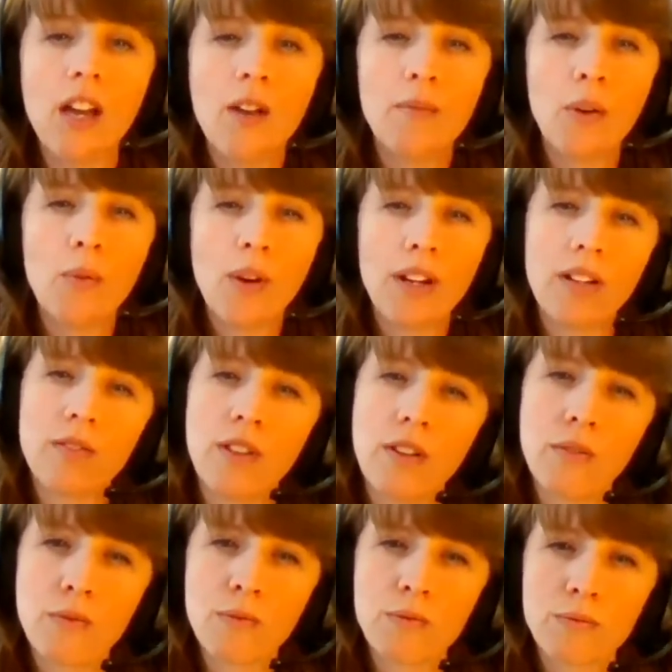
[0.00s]
But
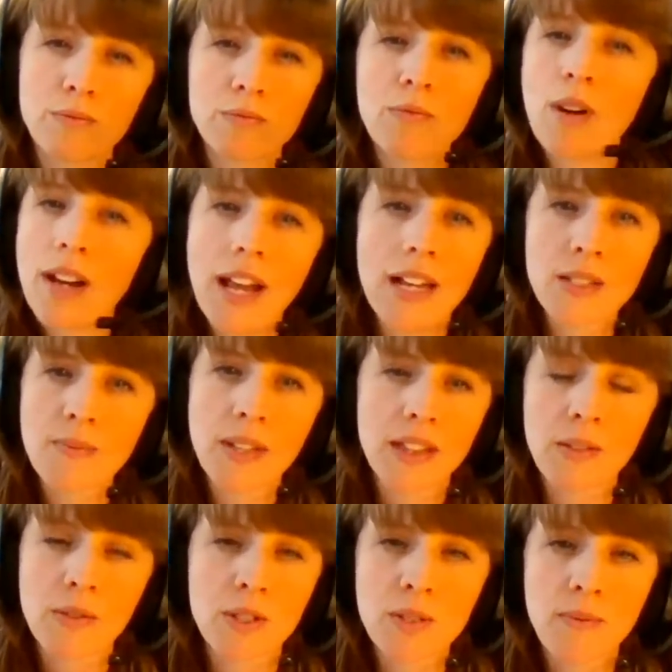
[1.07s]
what has been
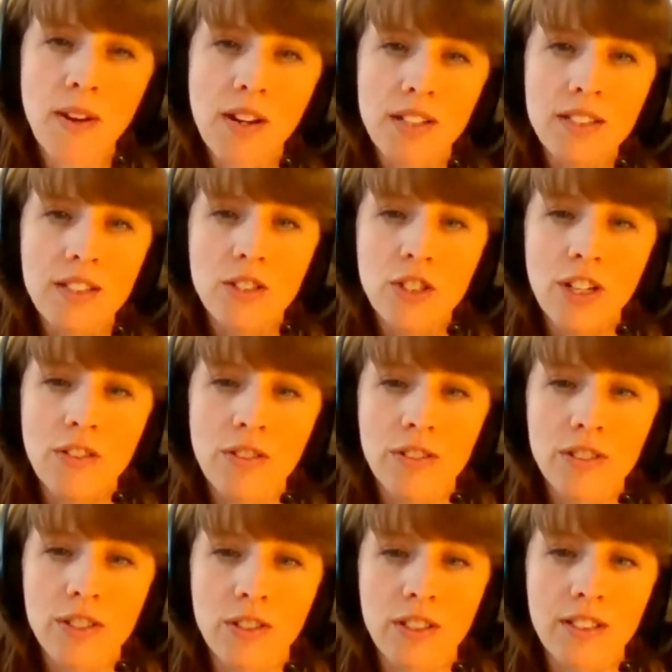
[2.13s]
the response in
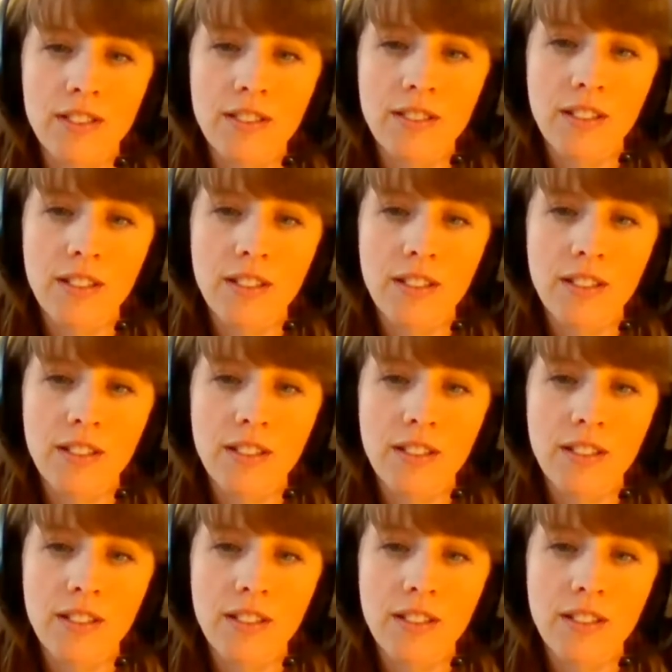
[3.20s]
general to this?